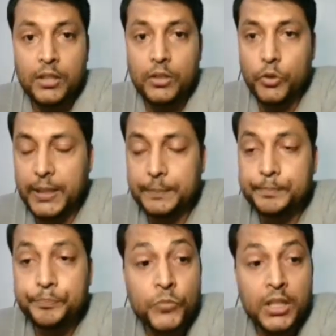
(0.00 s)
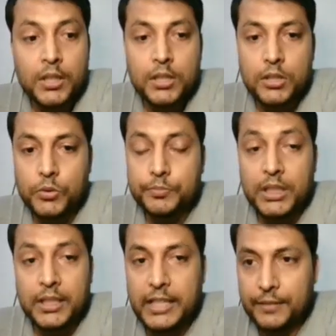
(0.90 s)
Okay, so
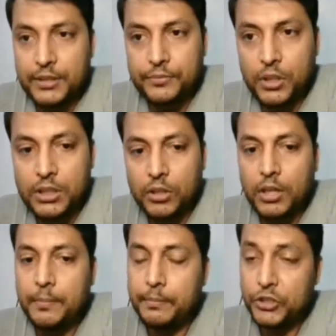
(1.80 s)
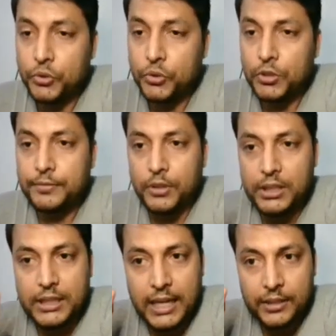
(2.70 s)
Graafian follicle or matured
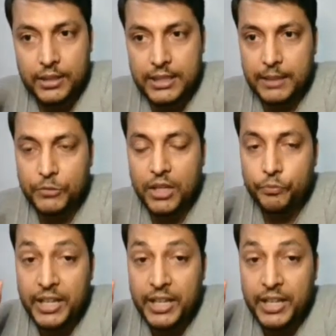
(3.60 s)
follicle are the same thing.